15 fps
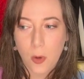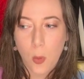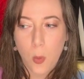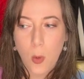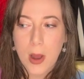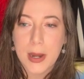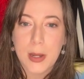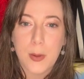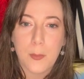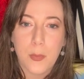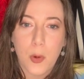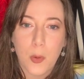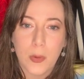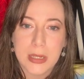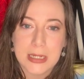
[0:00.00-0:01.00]

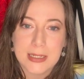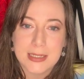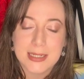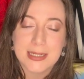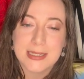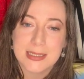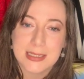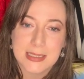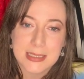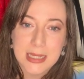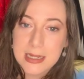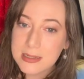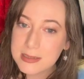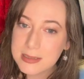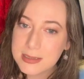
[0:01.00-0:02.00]

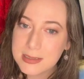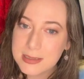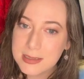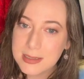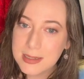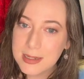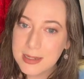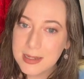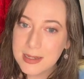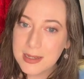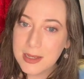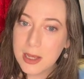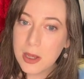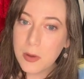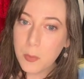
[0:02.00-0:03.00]
1.6
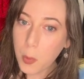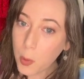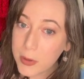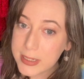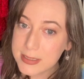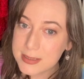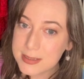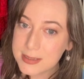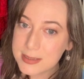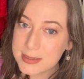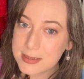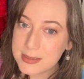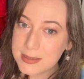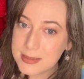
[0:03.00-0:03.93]
points.